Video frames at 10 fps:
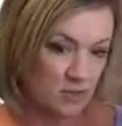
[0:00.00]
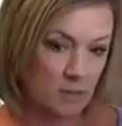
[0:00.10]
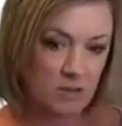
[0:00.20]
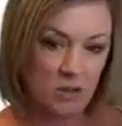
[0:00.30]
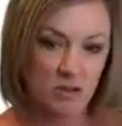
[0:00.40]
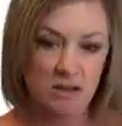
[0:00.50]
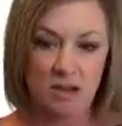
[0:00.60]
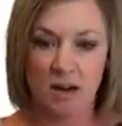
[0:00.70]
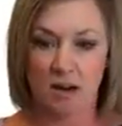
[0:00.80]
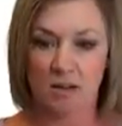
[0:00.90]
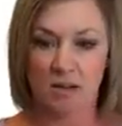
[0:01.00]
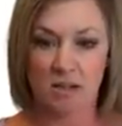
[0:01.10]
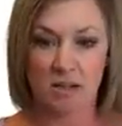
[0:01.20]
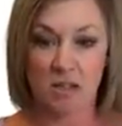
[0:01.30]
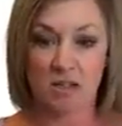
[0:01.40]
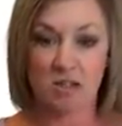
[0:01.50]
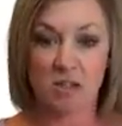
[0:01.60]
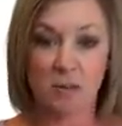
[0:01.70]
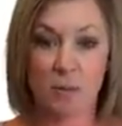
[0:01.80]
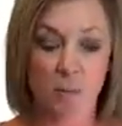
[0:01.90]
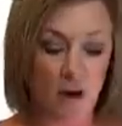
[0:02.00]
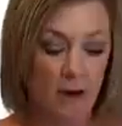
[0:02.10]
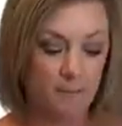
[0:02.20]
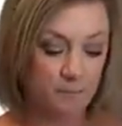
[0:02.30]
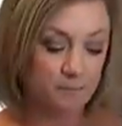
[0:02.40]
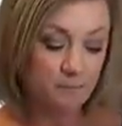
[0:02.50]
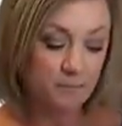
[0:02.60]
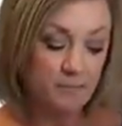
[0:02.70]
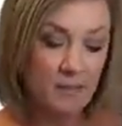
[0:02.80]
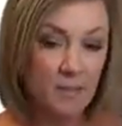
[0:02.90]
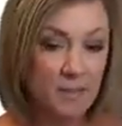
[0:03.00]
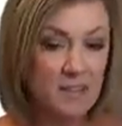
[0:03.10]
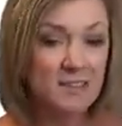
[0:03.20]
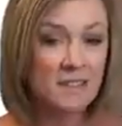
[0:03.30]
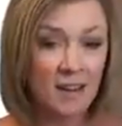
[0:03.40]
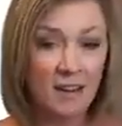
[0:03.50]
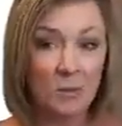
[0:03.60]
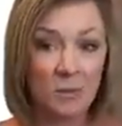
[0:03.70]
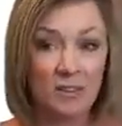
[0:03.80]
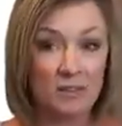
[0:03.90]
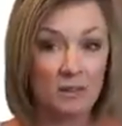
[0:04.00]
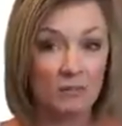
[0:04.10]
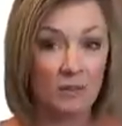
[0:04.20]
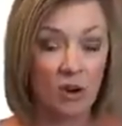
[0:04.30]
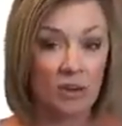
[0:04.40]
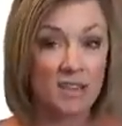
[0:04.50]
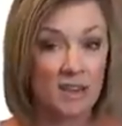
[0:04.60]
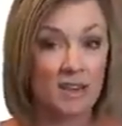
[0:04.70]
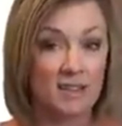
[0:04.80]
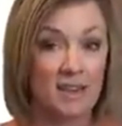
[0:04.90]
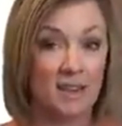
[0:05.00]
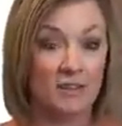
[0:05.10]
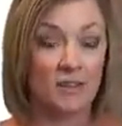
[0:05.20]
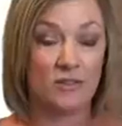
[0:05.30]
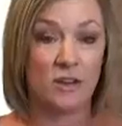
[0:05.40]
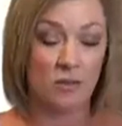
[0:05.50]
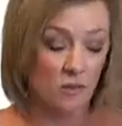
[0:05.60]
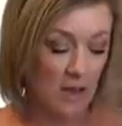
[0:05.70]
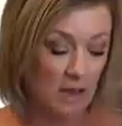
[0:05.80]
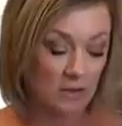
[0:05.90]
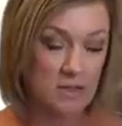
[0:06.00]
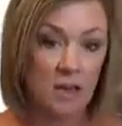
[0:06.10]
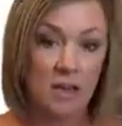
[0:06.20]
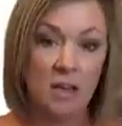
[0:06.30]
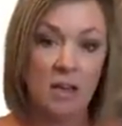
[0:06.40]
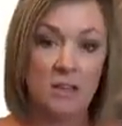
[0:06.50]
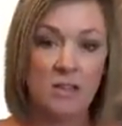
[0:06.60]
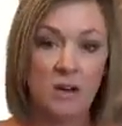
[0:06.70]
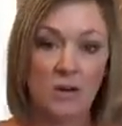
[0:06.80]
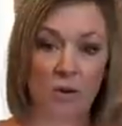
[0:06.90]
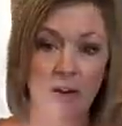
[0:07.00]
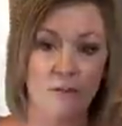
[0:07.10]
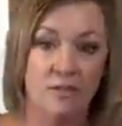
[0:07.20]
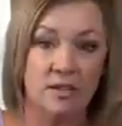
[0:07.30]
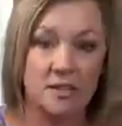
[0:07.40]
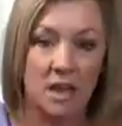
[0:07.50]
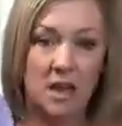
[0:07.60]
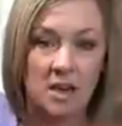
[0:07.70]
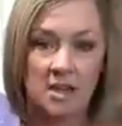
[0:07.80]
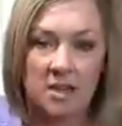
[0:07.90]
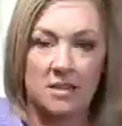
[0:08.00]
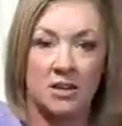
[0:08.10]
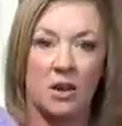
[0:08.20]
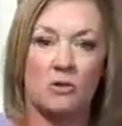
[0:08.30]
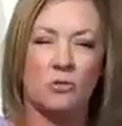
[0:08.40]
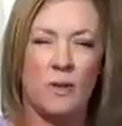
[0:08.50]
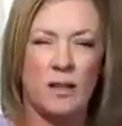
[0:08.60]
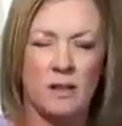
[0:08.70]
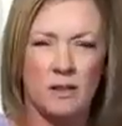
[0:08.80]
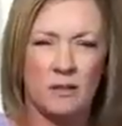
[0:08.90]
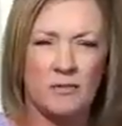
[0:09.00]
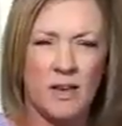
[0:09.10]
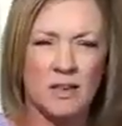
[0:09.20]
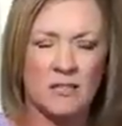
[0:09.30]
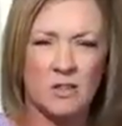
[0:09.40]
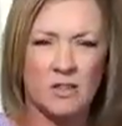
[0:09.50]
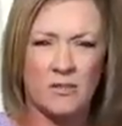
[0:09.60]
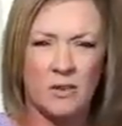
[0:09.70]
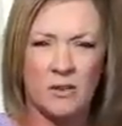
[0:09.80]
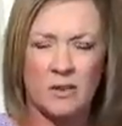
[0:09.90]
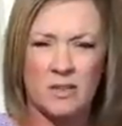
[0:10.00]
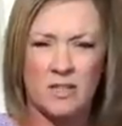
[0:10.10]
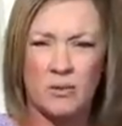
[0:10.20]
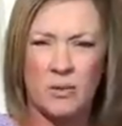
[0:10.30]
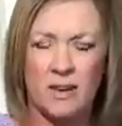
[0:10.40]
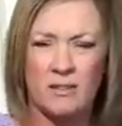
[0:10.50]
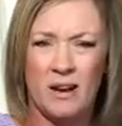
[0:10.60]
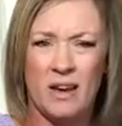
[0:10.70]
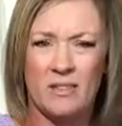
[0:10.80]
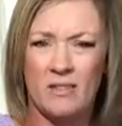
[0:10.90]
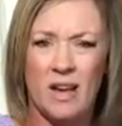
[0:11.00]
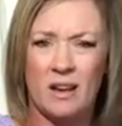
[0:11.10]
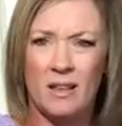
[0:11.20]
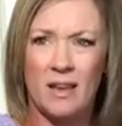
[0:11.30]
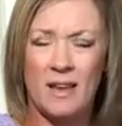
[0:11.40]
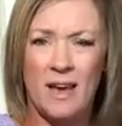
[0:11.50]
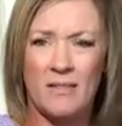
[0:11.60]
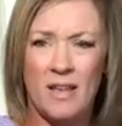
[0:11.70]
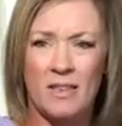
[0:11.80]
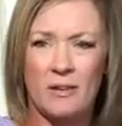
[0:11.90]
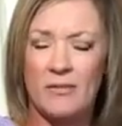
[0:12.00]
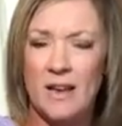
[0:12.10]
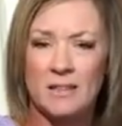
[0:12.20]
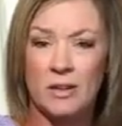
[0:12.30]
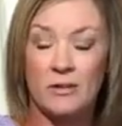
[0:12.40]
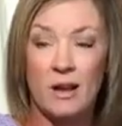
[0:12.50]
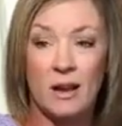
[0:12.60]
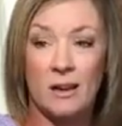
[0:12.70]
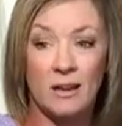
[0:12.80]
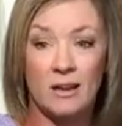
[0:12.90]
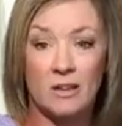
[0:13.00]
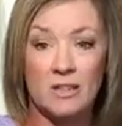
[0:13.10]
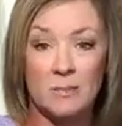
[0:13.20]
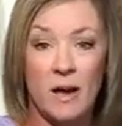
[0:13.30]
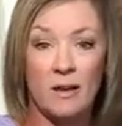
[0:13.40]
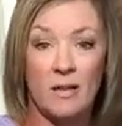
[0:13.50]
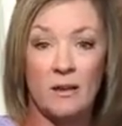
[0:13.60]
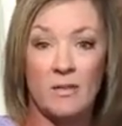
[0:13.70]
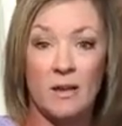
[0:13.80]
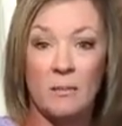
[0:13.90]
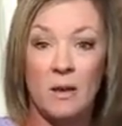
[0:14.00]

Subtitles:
I'm going to turn this light on. You can see it's super bright. This is kind of like what the hard sun is like if there's no clouds. So if the sun is, you know, directly in their face, first of all, they're going to squint, right? They're not going to like having that in their face, and you're not going to get a good smile out of them.